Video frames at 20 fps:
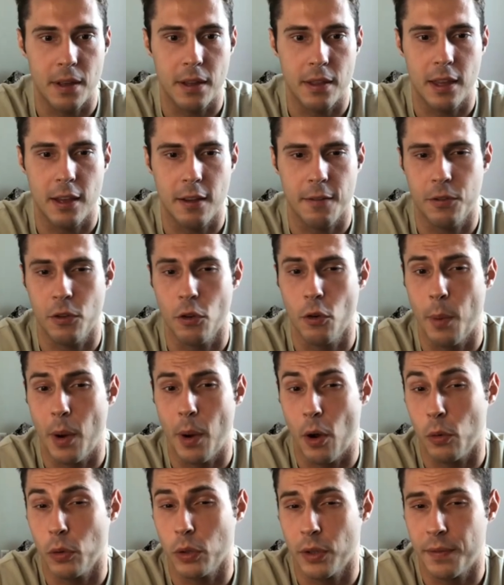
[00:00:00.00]
think a few of my
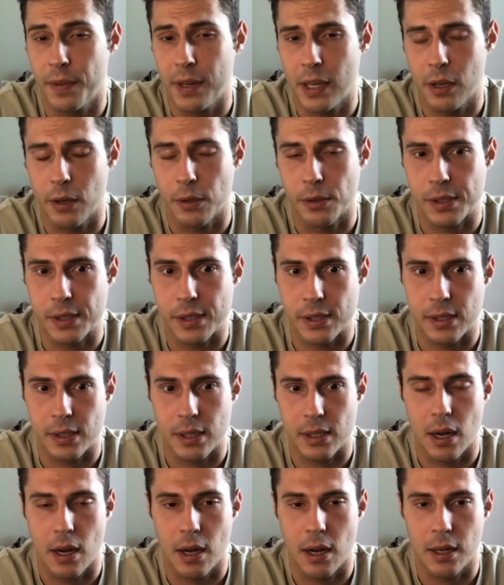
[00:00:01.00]
older videos,
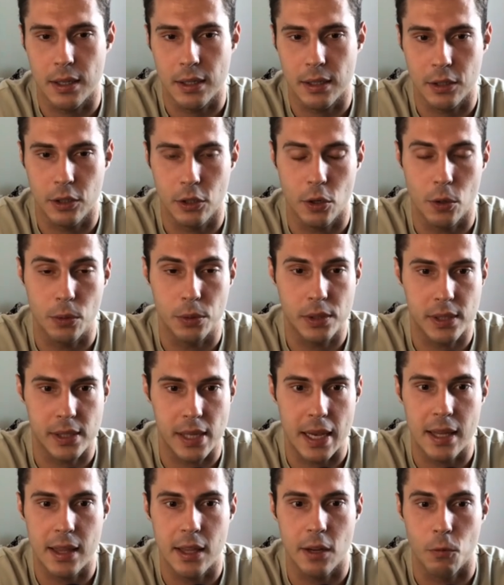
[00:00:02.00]

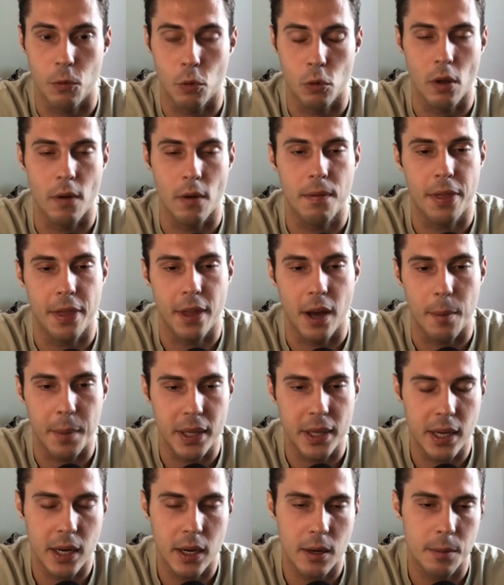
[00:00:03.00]
say the rule of thumb on
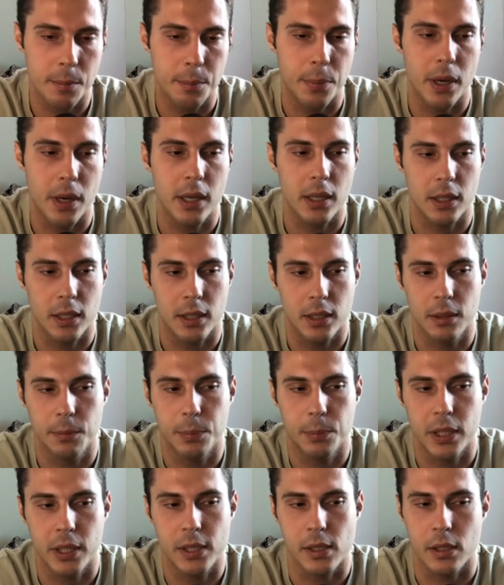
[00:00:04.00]
there, but
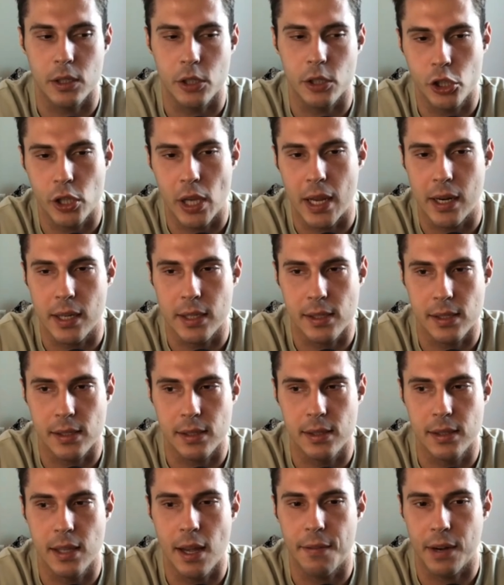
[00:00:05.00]
please understand it's
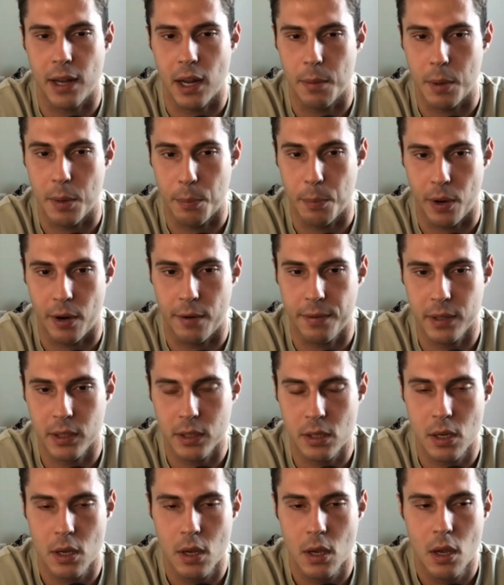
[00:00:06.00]
never going to be
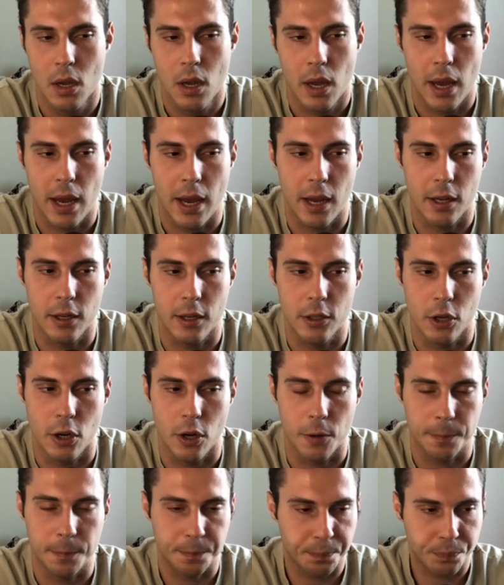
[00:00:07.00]
perfect. And
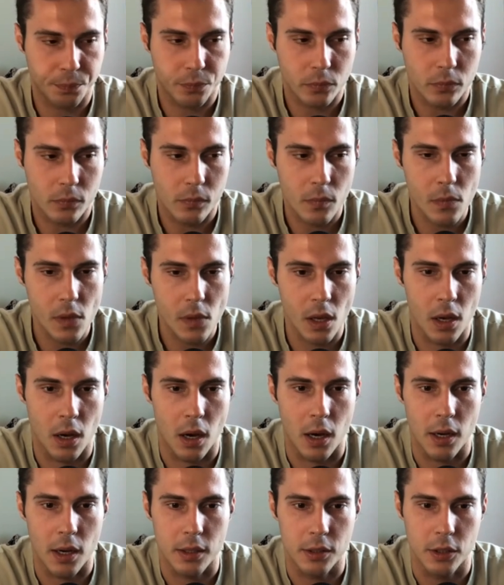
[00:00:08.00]

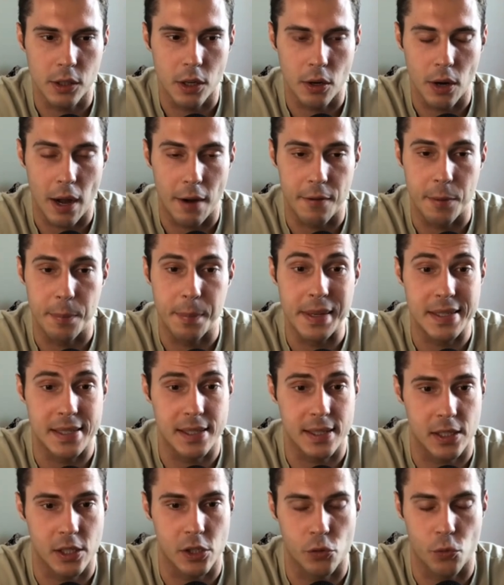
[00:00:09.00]
every
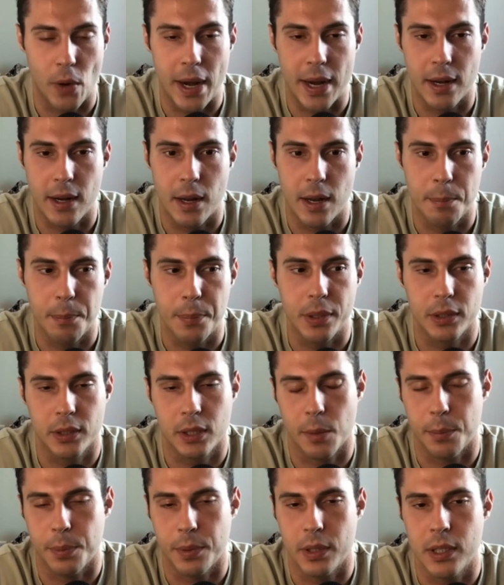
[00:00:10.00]
business is ran and built
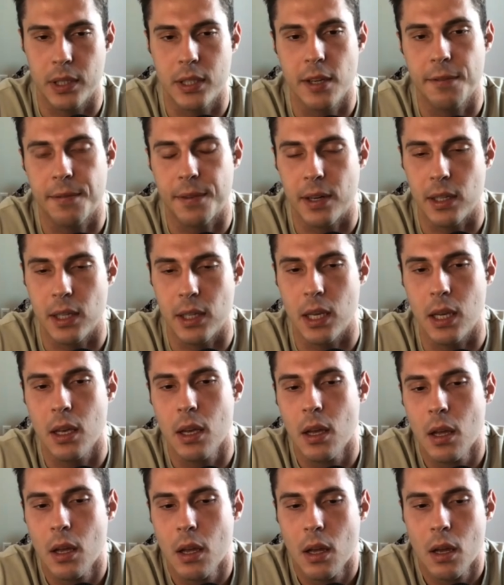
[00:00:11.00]
completely differently.
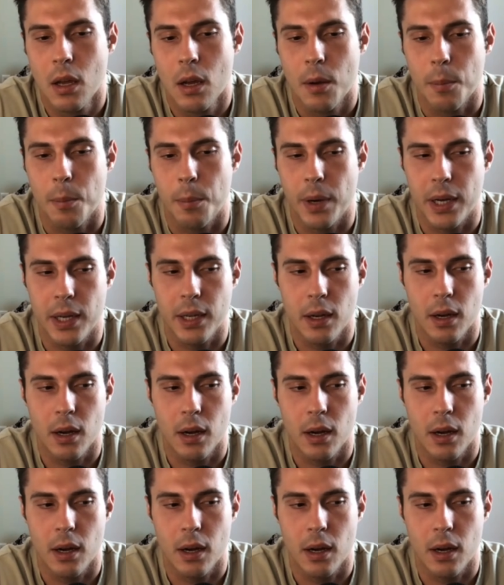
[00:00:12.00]
But